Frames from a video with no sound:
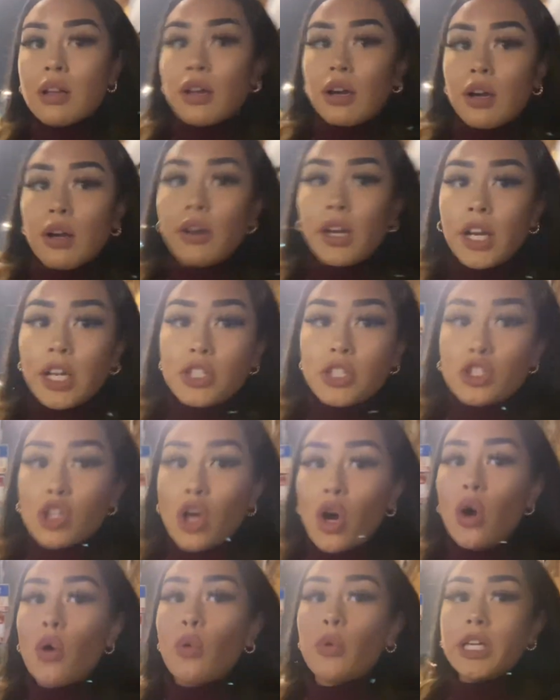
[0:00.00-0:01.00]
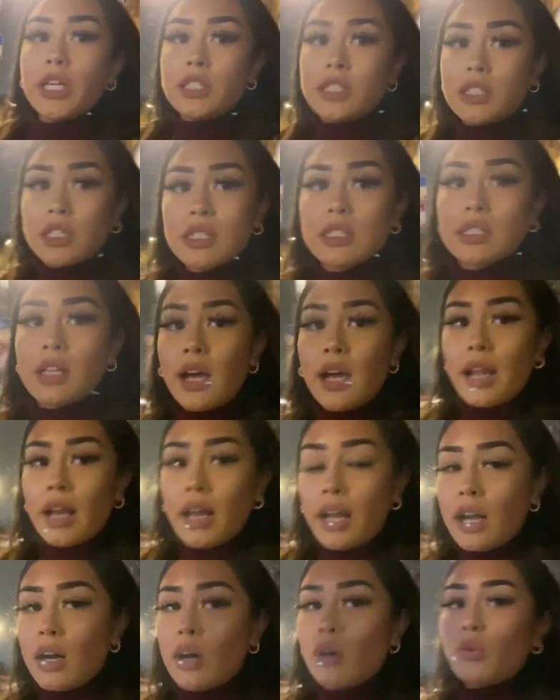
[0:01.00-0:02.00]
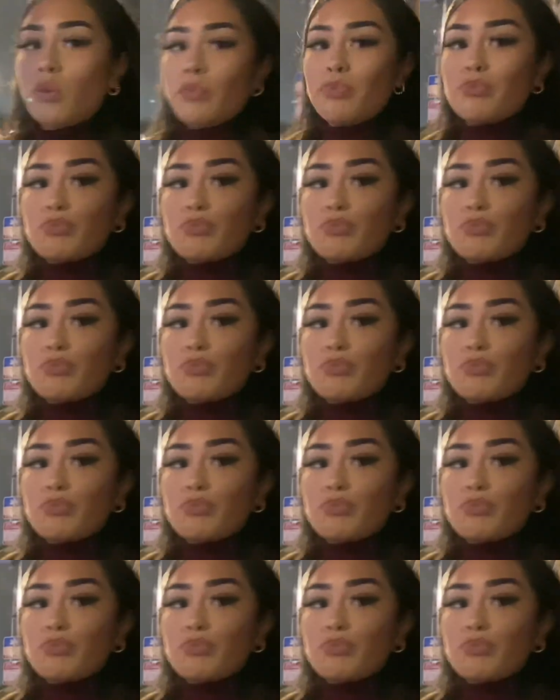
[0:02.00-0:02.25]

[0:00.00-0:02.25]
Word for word: Alright, so we just got out.